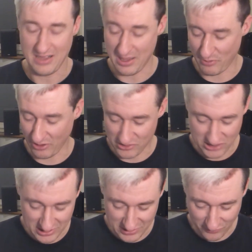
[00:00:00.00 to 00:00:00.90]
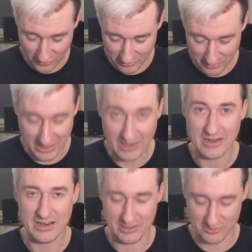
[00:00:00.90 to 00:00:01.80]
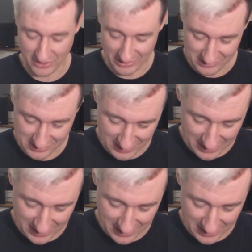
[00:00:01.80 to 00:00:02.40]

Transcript: Apologies for my ignorance.